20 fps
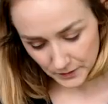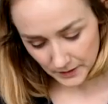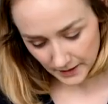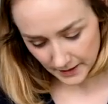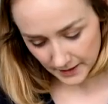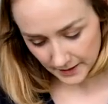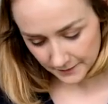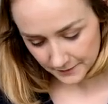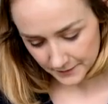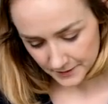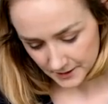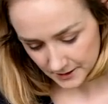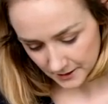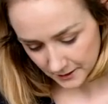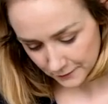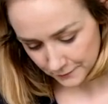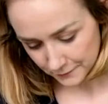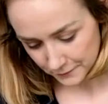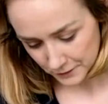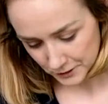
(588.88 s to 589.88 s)
gloves,
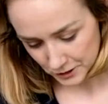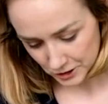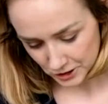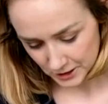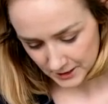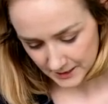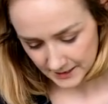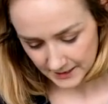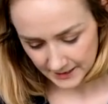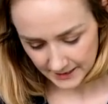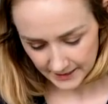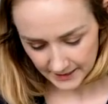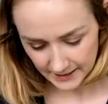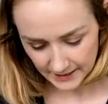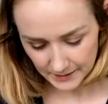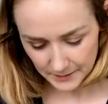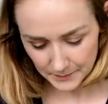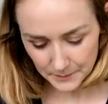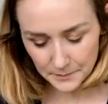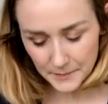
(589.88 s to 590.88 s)
unfortunately,
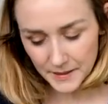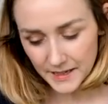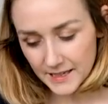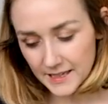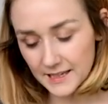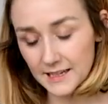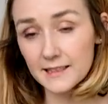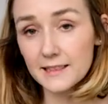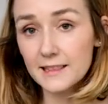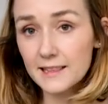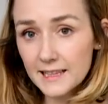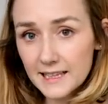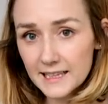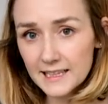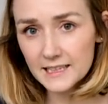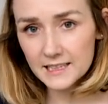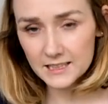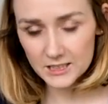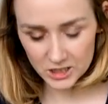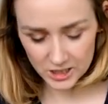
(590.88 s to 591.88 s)
may get a little
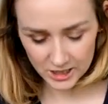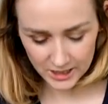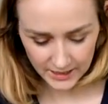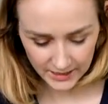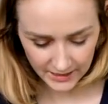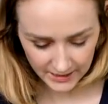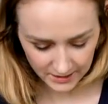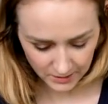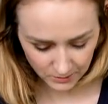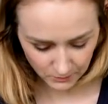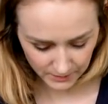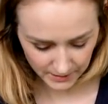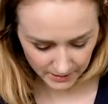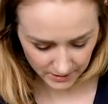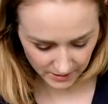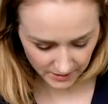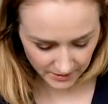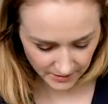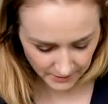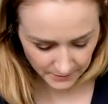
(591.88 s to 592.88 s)
bit chilly in the
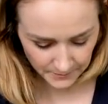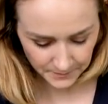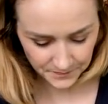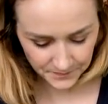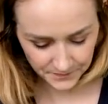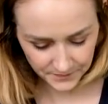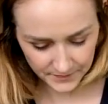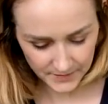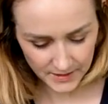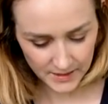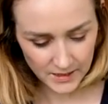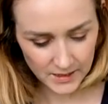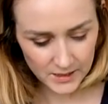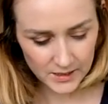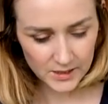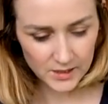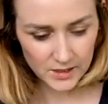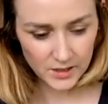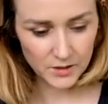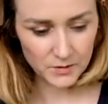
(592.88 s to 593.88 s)
winter.
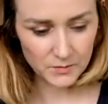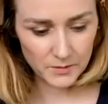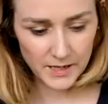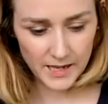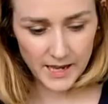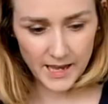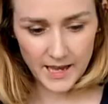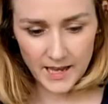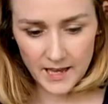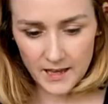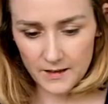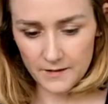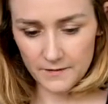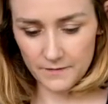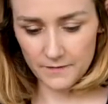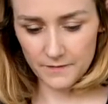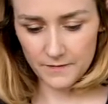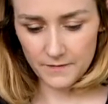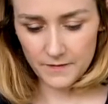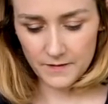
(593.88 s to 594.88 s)
So we
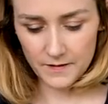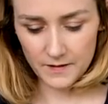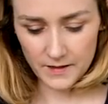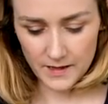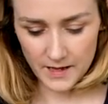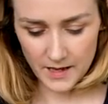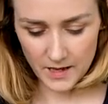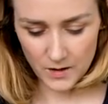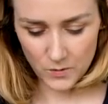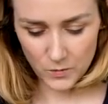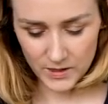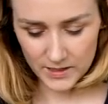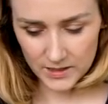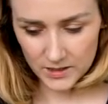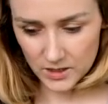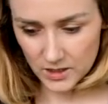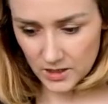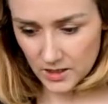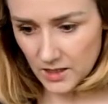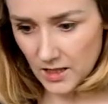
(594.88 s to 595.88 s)
have a
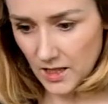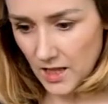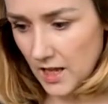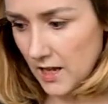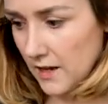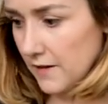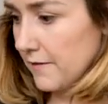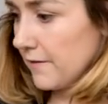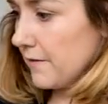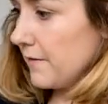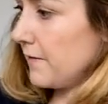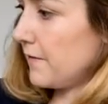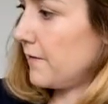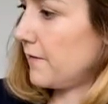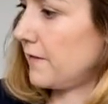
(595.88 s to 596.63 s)
winter glove.